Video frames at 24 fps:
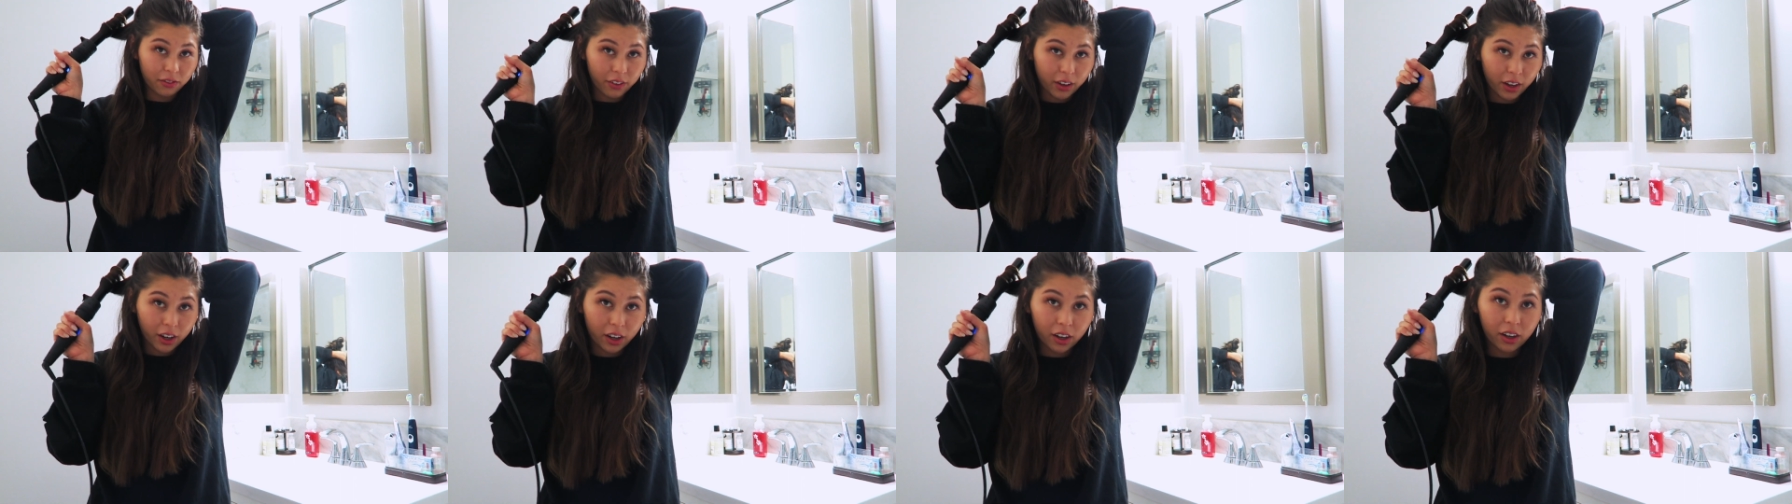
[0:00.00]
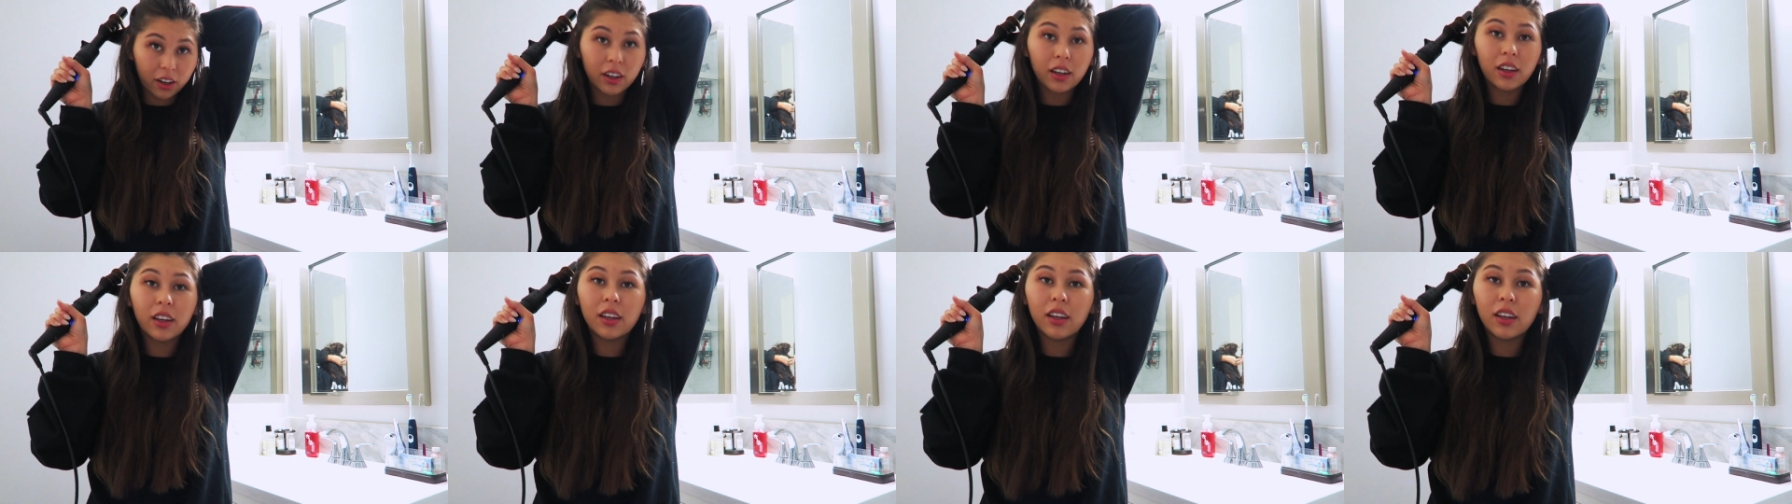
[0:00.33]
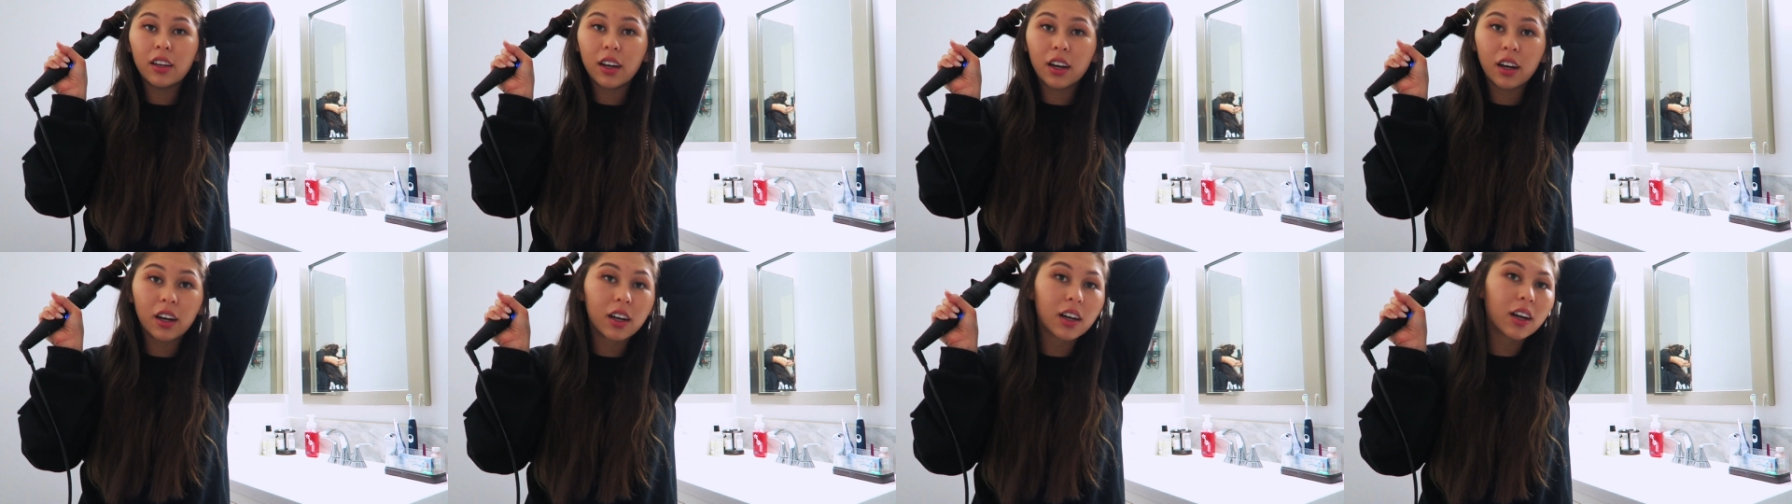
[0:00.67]

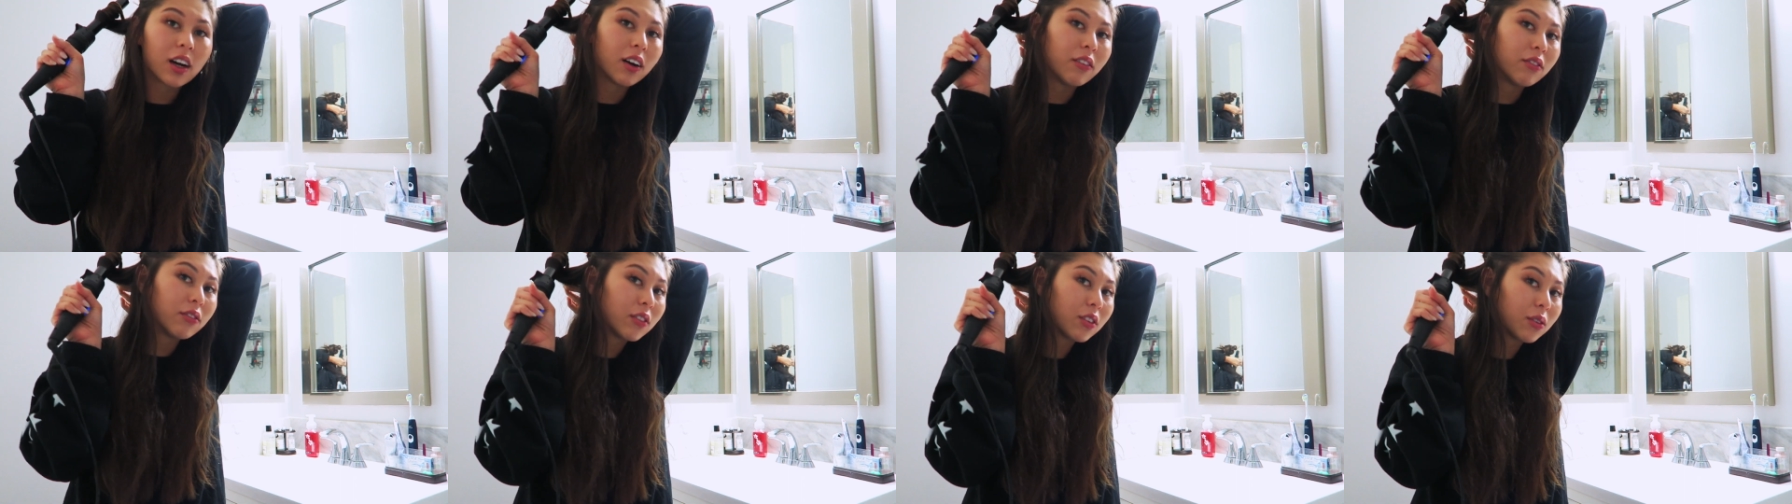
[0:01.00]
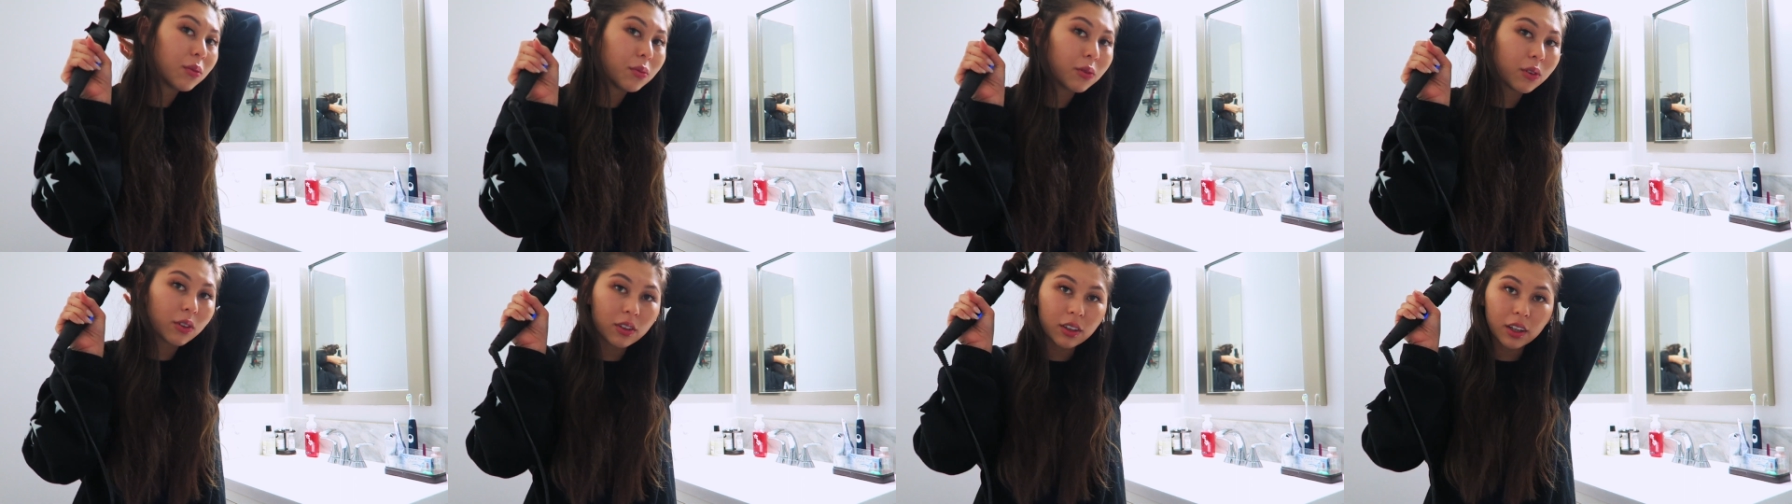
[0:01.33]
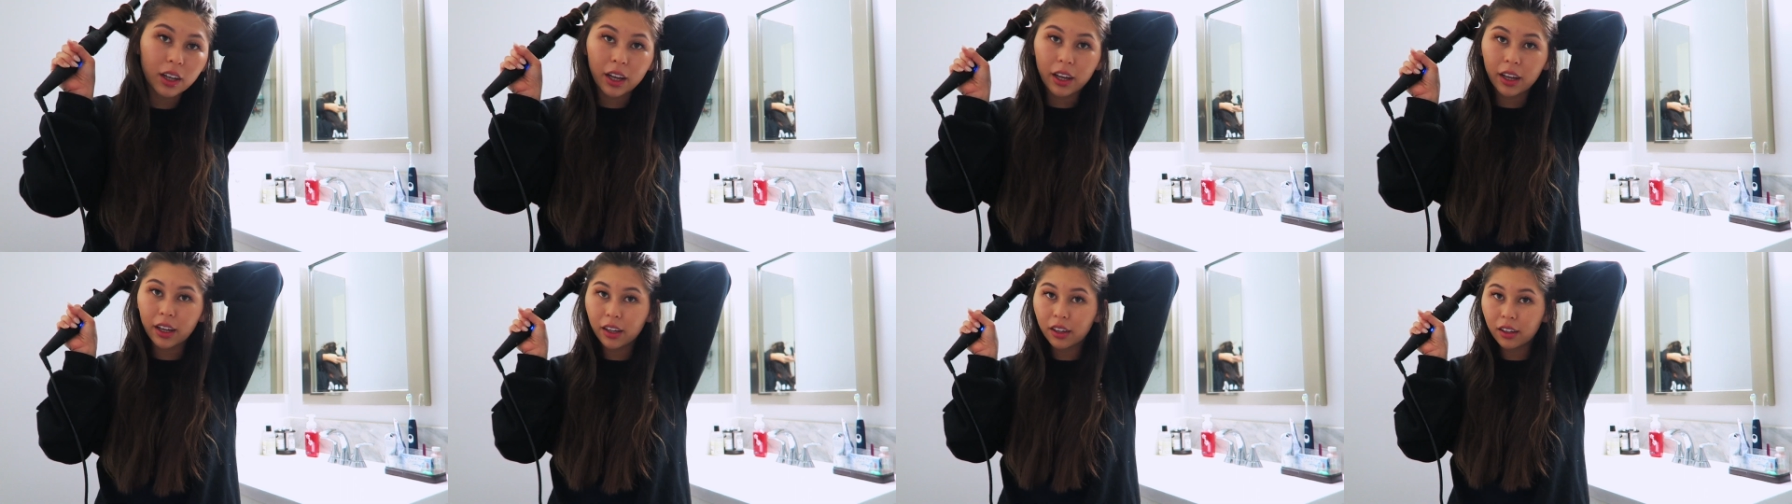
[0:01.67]
very uncomfortable
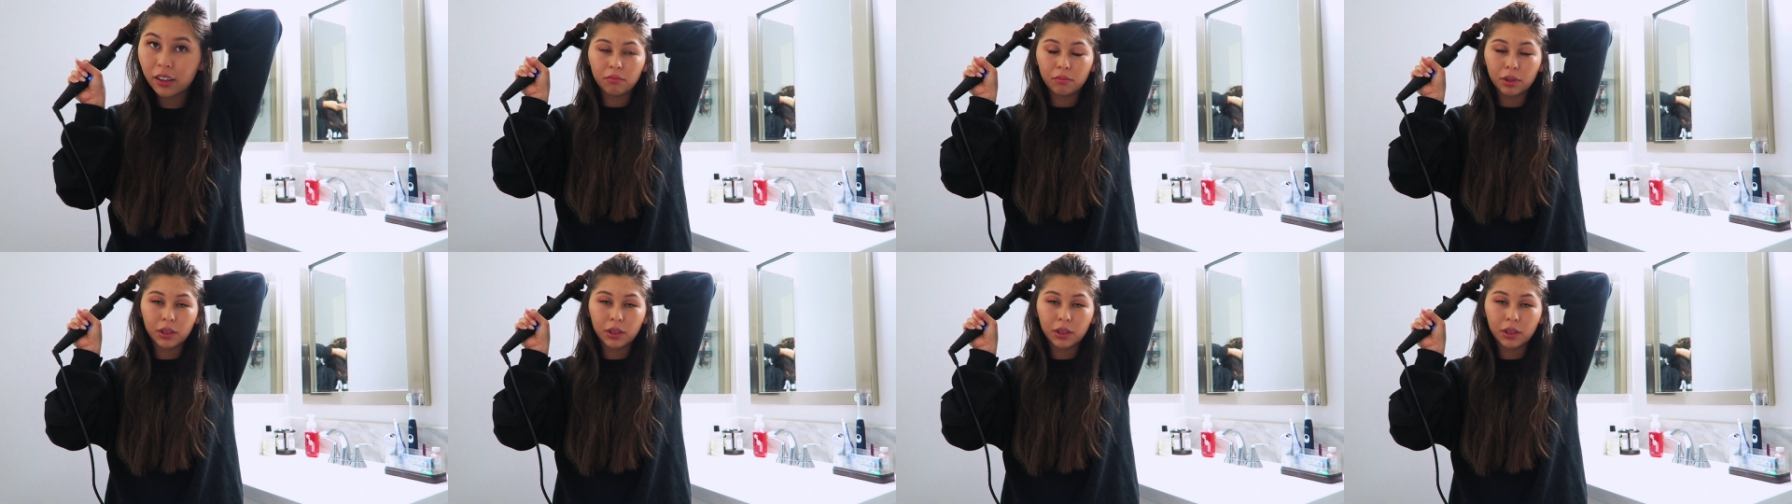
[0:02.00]
like